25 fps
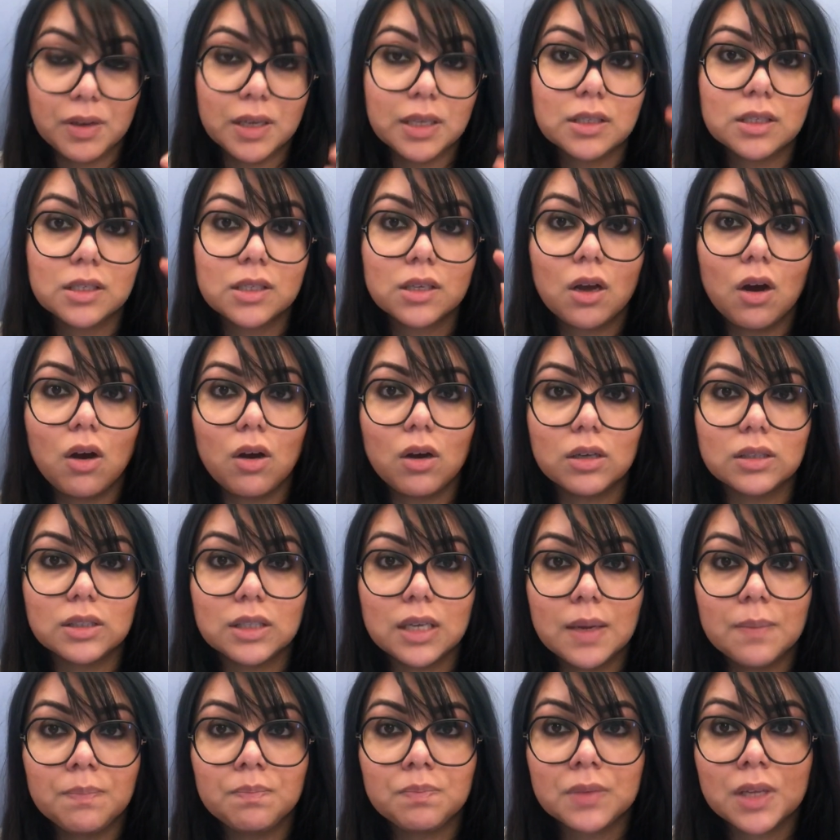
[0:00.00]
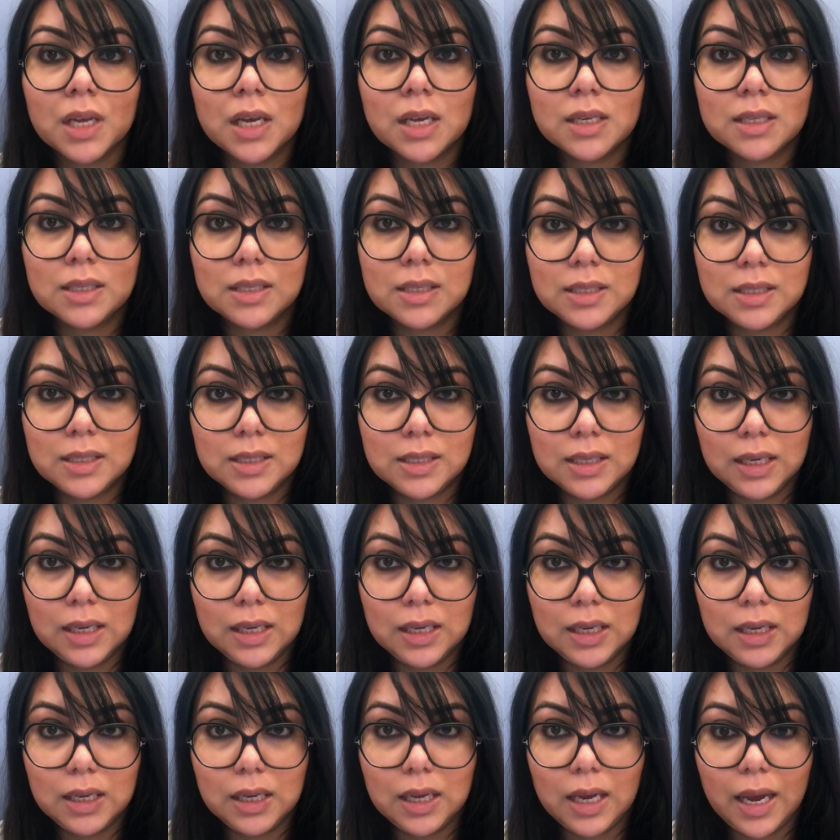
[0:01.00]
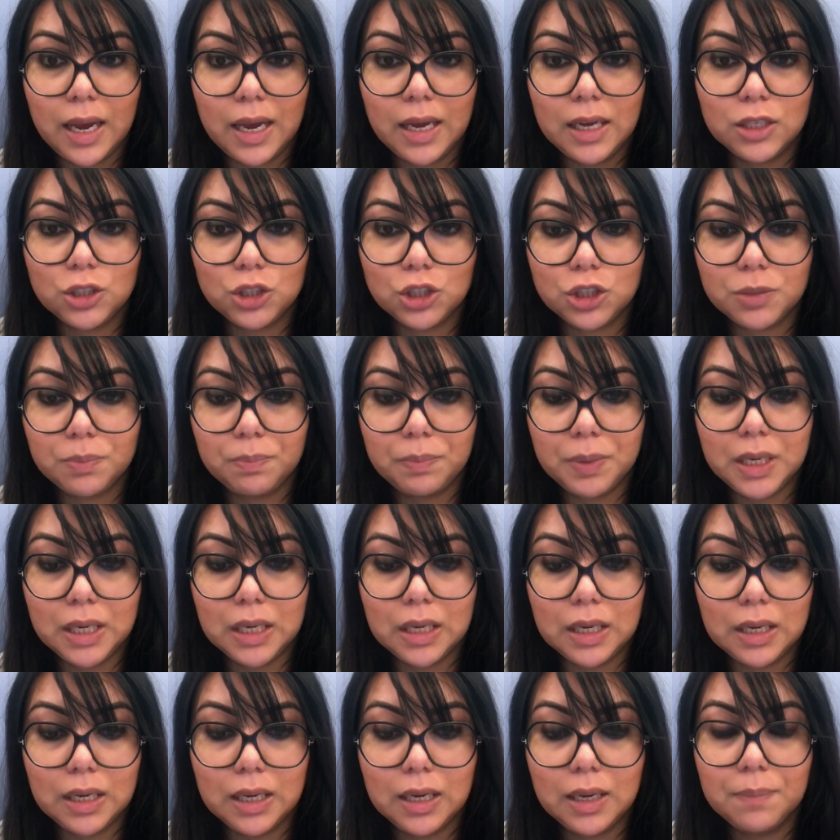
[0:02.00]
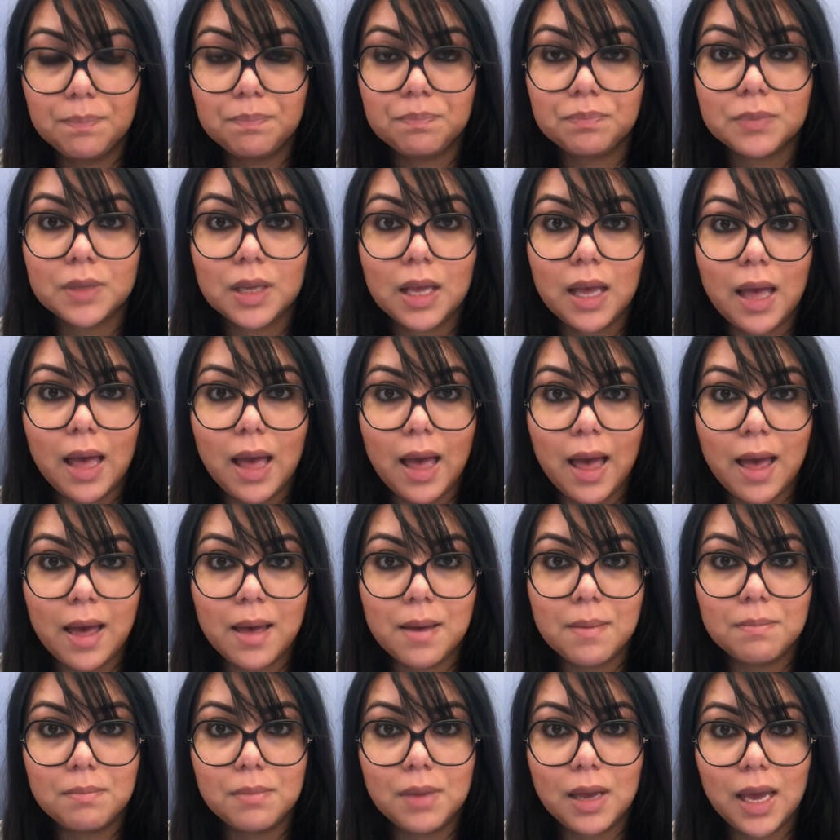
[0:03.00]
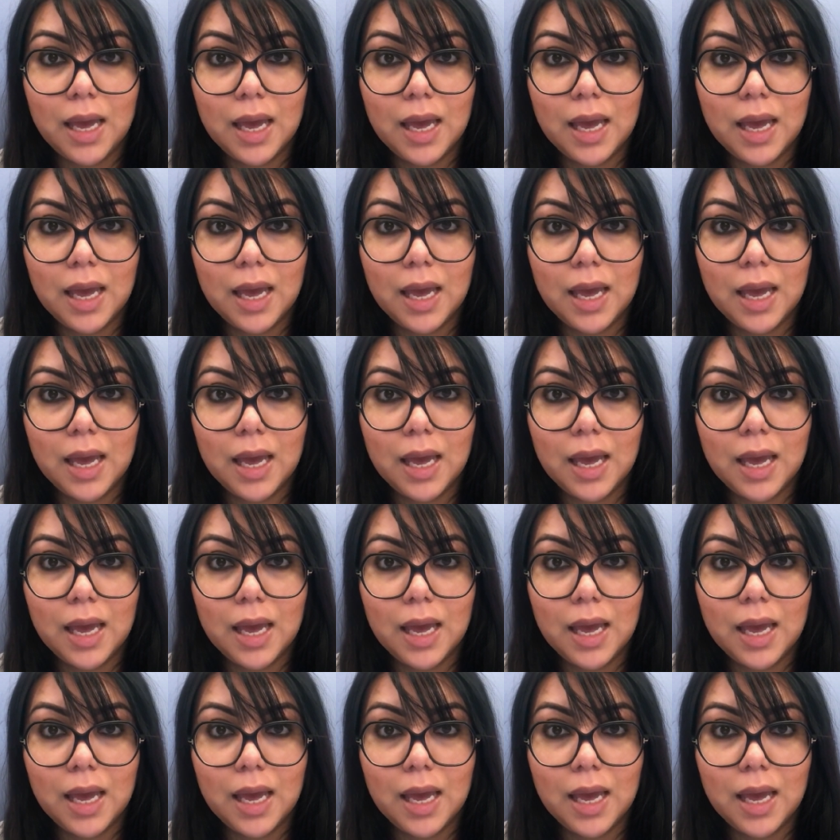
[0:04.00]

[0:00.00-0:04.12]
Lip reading: It's called CHP MASSFR.